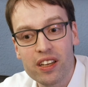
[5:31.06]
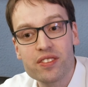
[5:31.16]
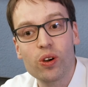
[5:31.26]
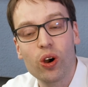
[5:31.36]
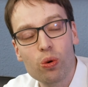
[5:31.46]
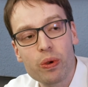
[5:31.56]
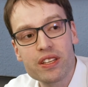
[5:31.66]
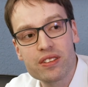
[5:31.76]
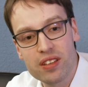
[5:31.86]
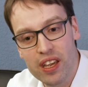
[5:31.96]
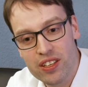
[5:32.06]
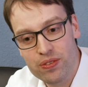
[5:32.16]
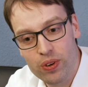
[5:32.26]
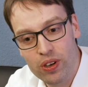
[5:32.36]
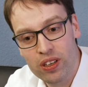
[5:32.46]
it's always tax
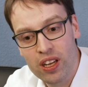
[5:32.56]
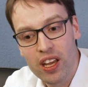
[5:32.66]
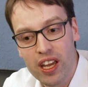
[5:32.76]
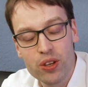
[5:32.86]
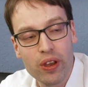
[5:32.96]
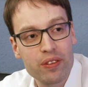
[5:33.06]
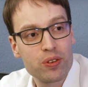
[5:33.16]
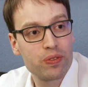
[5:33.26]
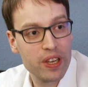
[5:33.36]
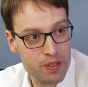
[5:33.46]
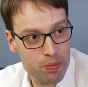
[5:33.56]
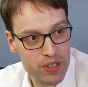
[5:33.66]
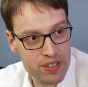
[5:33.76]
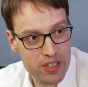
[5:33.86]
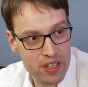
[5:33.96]
fraud and you have to face
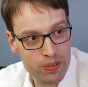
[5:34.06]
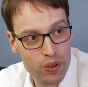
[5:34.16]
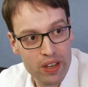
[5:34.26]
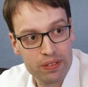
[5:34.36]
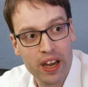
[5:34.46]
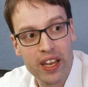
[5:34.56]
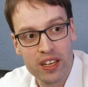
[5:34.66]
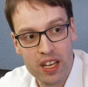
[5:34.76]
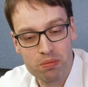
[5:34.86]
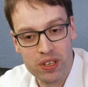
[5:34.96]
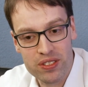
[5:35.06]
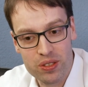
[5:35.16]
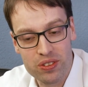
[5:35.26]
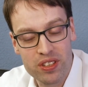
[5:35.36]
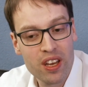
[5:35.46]
prison if you have higher numbers.
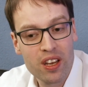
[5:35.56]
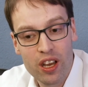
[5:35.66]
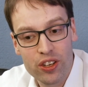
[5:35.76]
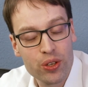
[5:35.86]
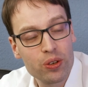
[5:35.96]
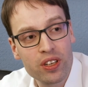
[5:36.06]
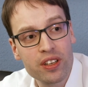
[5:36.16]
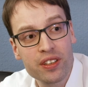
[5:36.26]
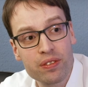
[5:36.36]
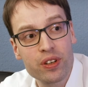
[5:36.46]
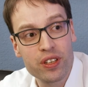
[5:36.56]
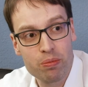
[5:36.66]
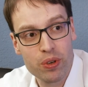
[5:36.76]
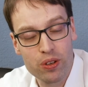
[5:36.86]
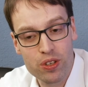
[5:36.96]
So it's a totally different
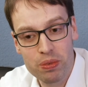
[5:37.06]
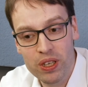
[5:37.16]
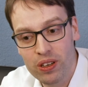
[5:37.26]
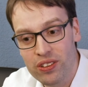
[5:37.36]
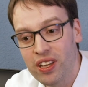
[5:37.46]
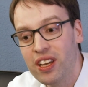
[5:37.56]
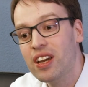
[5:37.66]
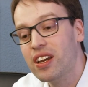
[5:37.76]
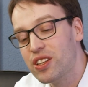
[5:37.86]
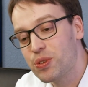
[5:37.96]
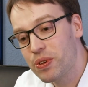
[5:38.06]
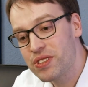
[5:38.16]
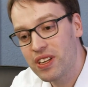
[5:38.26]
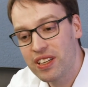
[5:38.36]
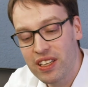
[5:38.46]
approach, because in
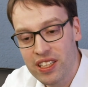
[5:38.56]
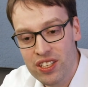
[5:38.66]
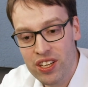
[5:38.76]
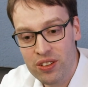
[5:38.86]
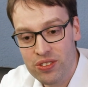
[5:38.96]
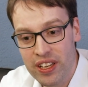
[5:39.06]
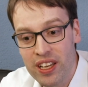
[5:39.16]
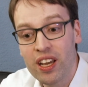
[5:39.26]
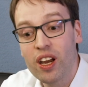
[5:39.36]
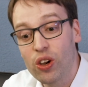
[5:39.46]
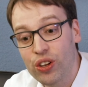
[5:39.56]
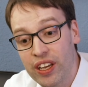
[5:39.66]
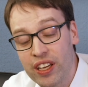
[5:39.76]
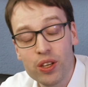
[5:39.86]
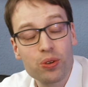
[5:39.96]
Switzerland, Liechtenstein, you say,
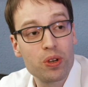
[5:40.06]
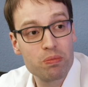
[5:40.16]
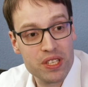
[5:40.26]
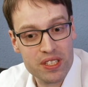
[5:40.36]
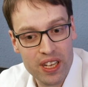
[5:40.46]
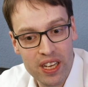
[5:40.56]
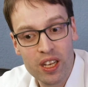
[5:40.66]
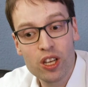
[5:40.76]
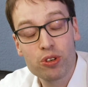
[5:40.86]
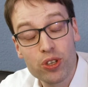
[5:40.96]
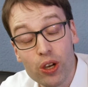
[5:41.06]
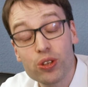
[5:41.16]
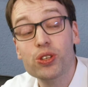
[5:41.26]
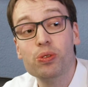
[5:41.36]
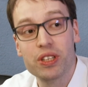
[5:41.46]
okay, you do a mistake,
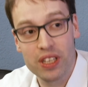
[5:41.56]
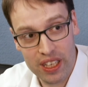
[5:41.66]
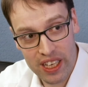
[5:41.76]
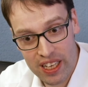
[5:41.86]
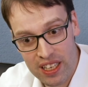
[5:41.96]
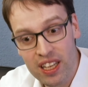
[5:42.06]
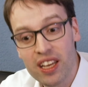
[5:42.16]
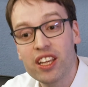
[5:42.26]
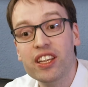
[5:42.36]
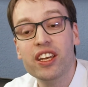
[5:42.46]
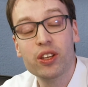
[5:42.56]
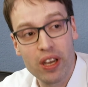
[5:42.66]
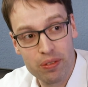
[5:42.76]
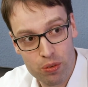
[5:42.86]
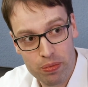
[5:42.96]
don't do it again. Here you
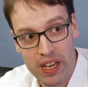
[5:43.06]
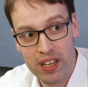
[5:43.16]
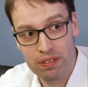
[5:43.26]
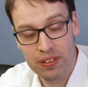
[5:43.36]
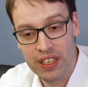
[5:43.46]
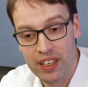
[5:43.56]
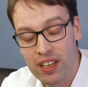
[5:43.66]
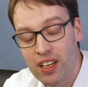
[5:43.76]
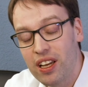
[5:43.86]
have to pay a fee.